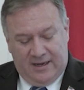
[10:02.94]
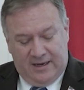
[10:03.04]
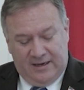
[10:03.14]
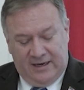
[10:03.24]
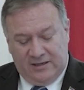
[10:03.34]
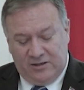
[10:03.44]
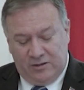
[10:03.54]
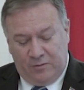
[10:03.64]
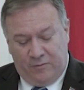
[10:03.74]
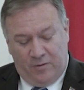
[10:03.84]

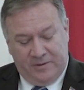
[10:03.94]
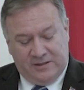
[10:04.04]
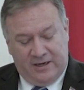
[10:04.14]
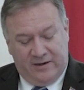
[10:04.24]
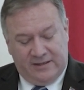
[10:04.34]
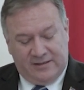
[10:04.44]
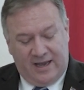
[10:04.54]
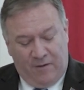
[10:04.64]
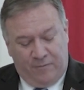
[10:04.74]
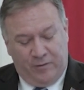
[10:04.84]
Indonesia's reform agenda is
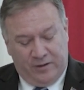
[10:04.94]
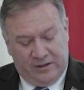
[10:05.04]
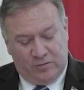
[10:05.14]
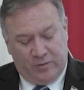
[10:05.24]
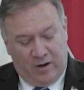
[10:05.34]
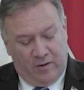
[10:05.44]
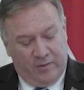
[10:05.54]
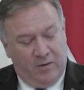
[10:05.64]
helpful in this regard.